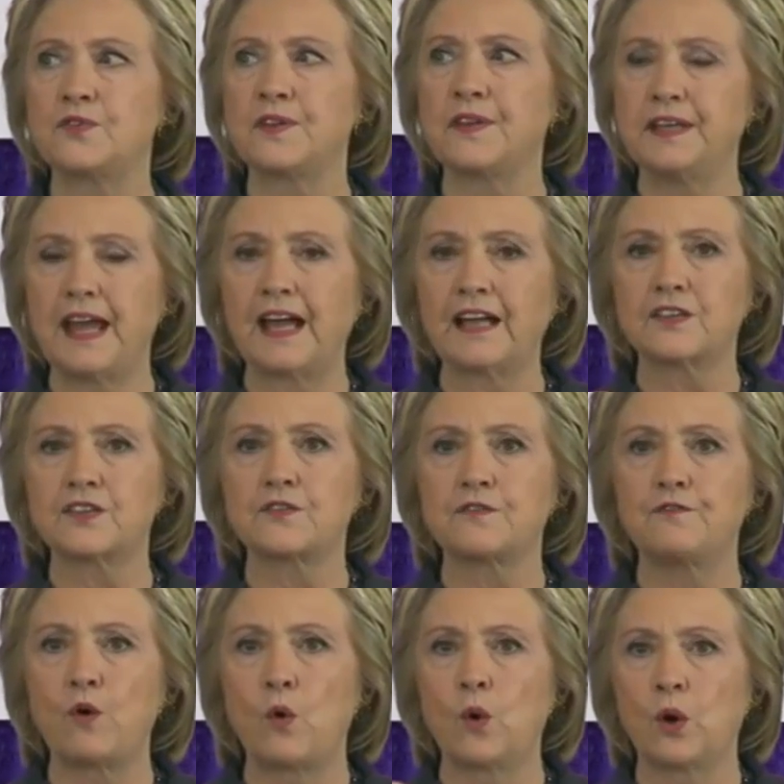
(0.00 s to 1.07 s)
for the next
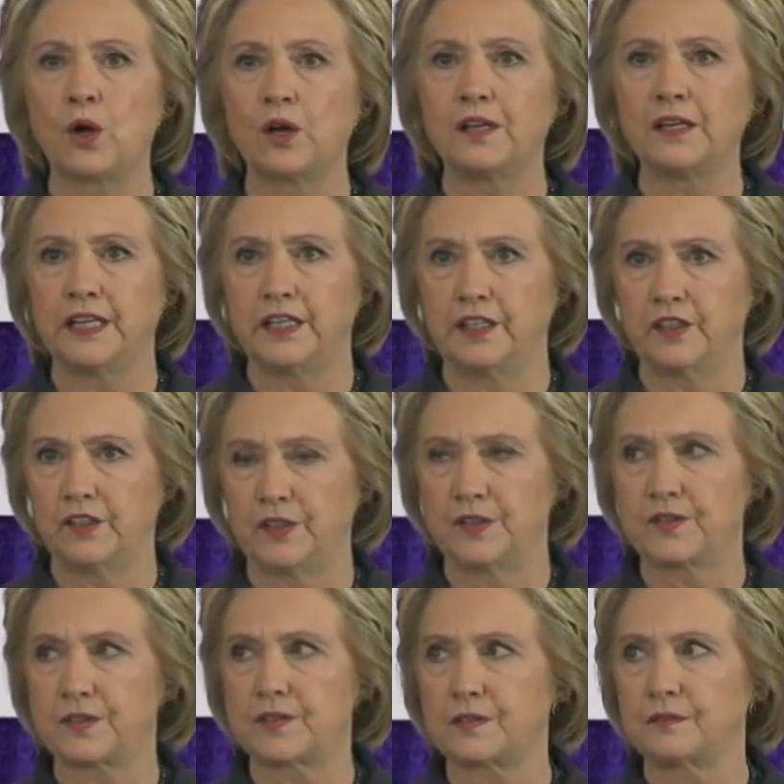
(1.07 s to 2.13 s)
4
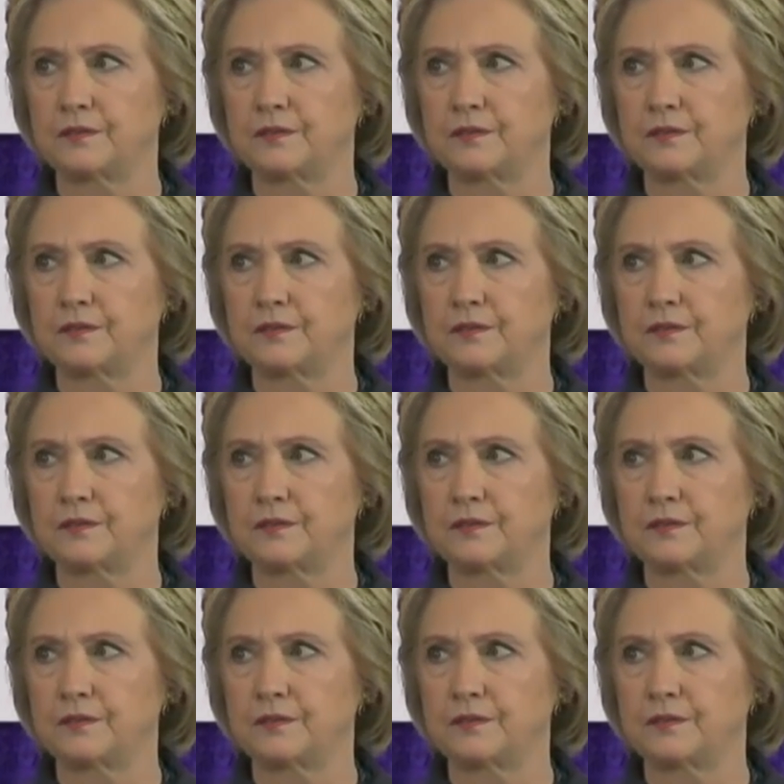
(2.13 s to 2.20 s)
years.